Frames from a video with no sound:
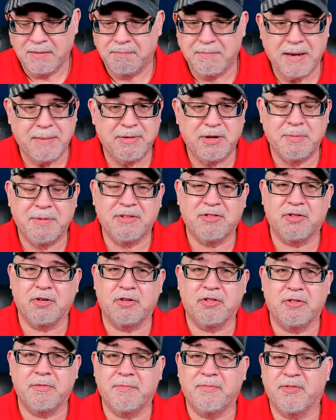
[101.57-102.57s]
Maybe you've been
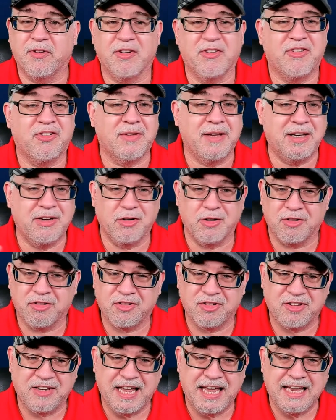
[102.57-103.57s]
searching for in your
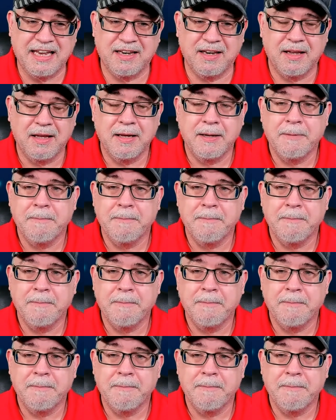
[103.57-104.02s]
state.